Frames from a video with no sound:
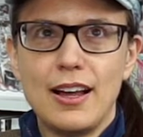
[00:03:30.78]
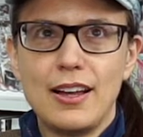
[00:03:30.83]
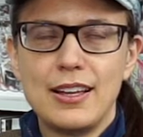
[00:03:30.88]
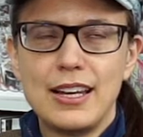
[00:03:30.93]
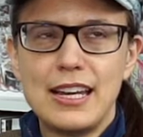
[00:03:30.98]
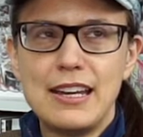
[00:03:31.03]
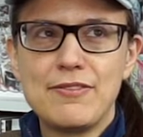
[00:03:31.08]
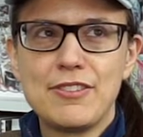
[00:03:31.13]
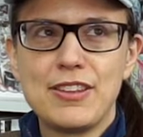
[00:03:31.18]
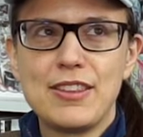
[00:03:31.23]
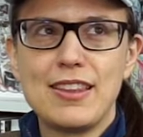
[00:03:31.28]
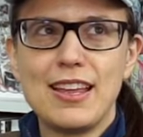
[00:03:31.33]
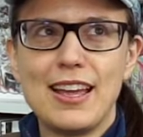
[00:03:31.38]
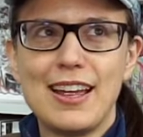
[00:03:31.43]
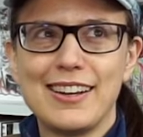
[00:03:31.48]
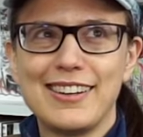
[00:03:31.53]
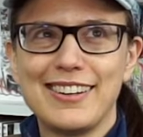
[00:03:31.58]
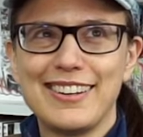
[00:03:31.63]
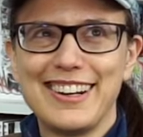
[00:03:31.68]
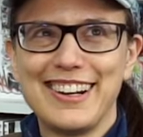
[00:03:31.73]
even
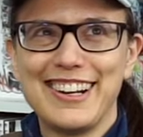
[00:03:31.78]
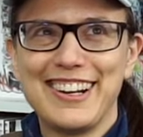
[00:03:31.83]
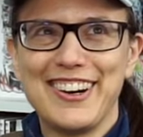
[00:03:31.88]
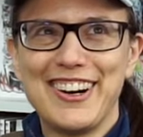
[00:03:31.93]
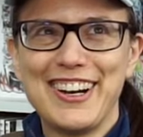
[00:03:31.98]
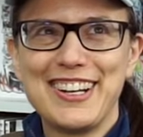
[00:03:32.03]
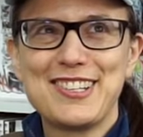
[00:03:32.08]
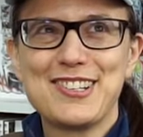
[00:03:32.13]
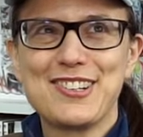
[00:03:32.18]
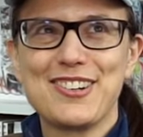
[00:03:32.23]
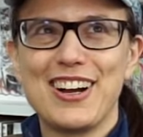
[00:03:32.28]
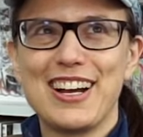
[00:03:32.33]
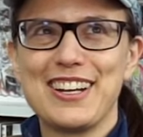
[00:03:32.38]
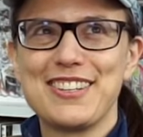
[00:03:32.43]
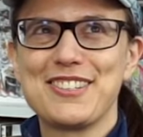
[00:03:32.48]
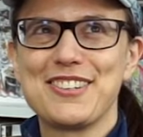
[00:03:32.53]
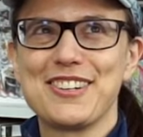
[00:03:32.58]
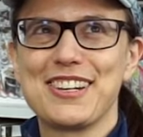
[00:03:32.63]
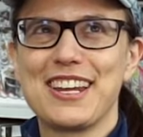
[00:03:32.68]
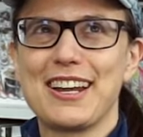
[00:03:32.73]
then, I tried
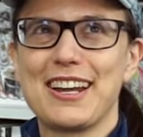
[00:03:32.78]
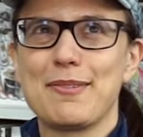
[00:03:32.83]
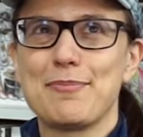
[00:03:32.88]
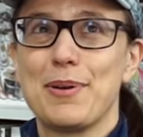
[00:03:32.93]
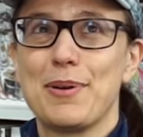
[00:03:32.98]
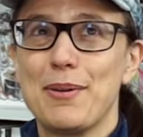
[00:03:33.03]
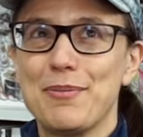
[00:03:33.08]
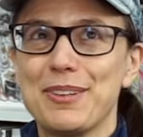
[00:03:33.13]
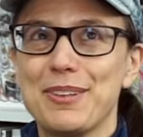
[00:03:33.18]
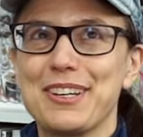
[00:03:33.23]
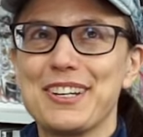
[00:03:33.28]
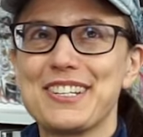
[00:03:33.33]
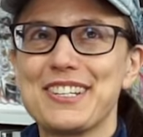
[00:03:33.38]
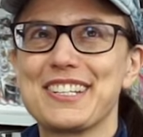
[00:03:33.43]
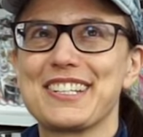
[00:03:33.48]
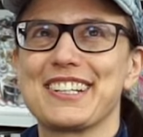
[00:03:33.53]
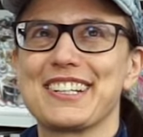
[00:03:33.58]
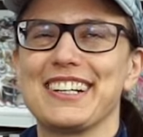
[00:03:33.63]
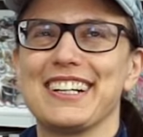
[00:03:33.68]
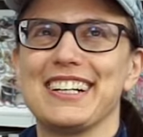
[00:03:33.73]
to get it
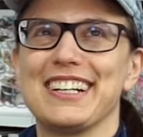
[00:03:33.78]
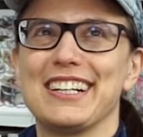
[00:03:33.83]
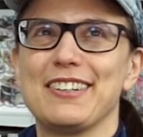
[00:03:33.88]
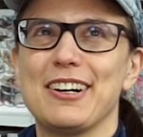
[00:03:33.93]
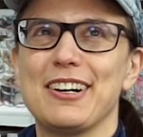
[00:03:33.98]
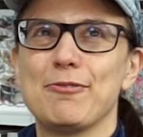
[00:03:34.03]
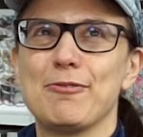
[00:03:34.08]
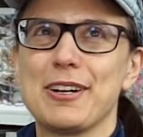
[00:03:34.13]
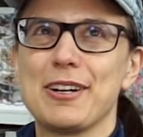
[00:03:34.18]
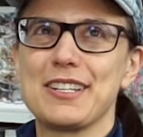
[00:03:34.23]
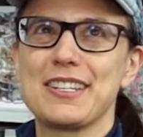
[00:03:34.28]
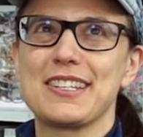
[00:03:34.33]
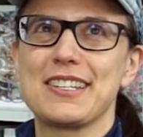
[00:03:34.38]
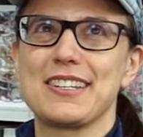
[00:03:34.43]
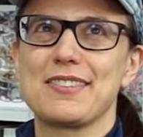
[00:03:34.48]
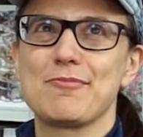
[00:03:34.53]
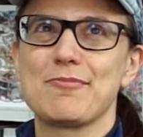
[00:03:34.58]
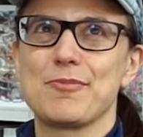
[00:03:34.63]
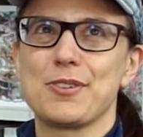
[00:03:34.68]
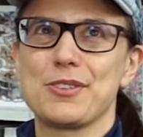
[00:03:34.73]
published once it
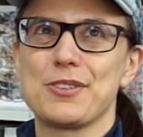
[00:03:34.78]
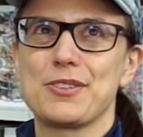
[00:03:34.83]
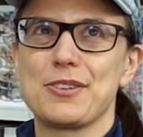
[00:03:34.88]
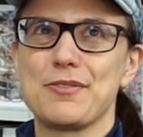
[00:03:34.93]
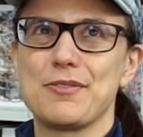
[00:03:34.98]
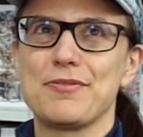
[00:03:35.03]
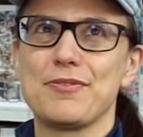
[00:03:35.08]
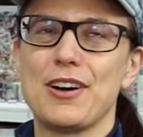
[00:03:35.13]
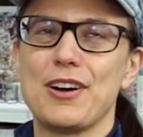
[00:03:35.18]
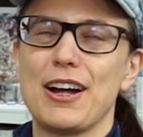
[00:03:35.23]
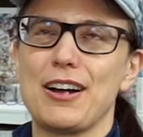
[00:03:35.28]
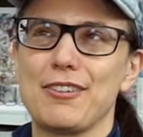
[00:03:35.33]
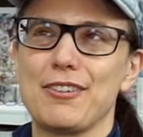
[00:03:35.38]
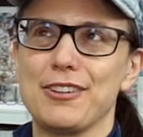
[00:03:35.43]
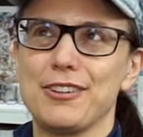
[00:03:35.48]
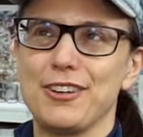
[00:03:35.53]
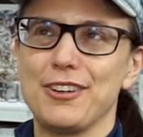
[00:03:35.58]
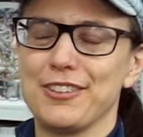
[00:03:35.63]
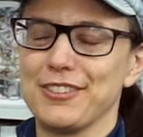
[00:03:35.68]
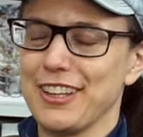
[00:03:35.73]
was sort of
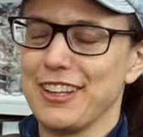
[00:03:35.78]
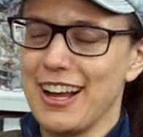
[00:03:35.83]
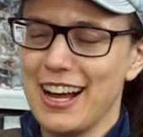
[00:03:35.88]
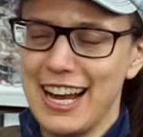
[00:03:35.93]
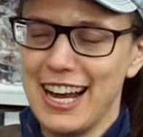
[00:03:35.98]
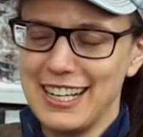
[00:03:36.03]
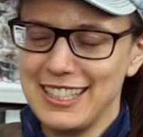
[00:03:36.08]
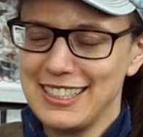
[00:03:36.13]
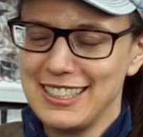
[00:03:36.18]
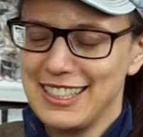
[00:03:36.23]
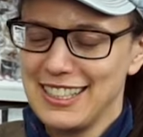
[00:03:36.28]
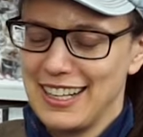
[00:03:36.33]
viral online.